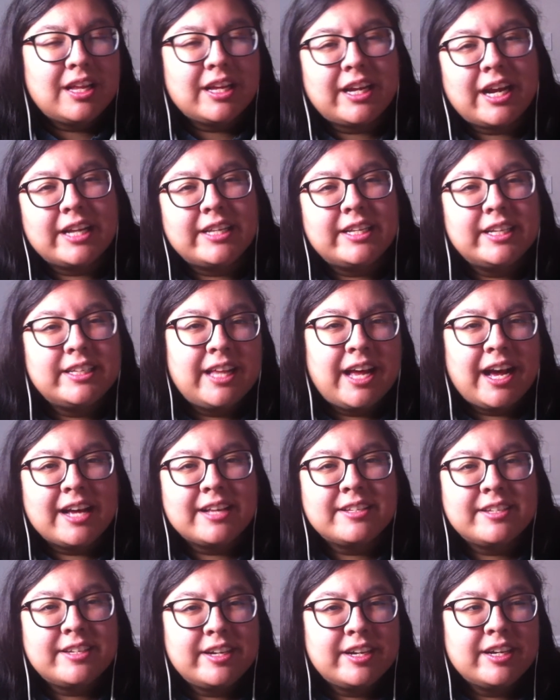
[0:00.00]
like I did
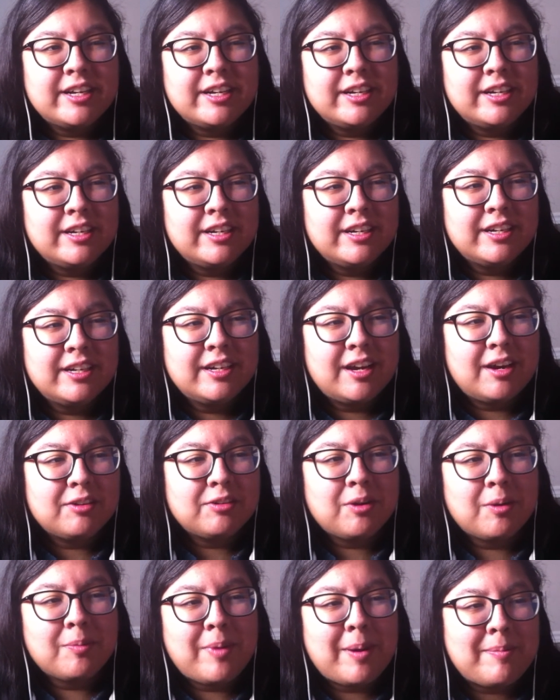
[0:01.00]
last year.
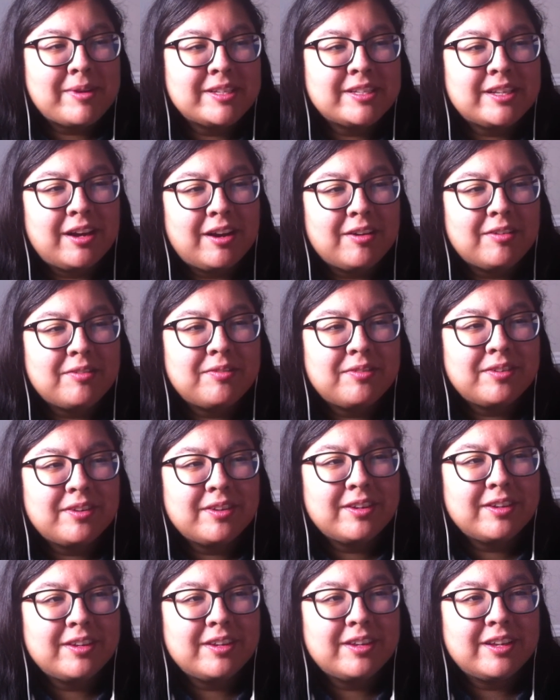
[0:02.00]
I'll go by myself,
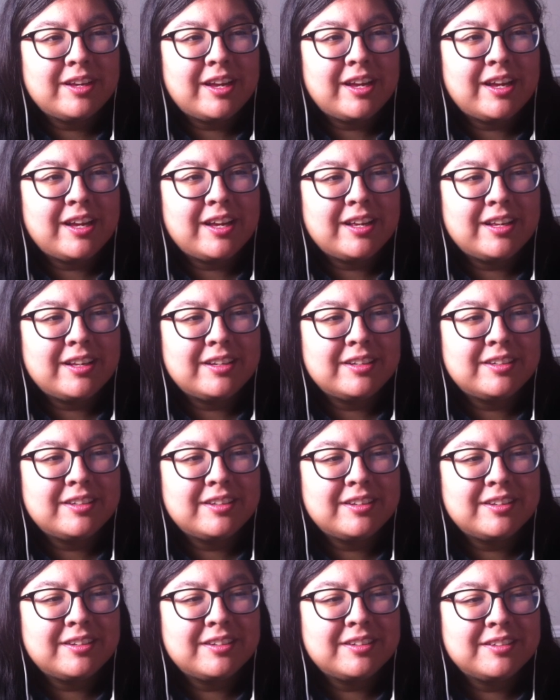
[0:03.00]

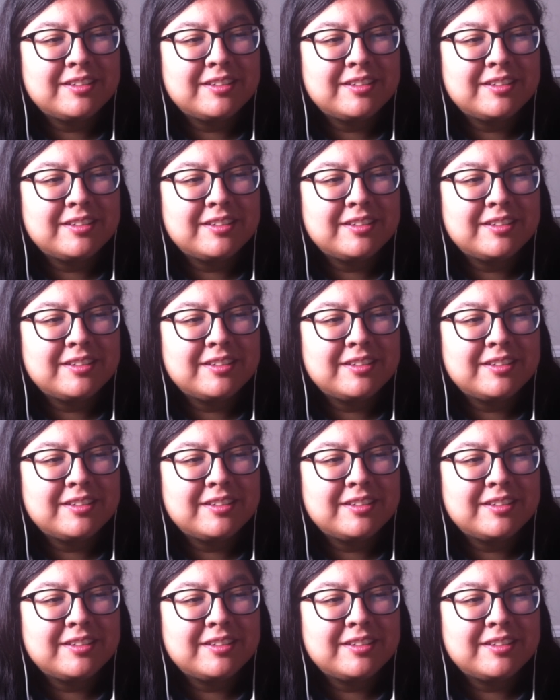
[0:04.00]
and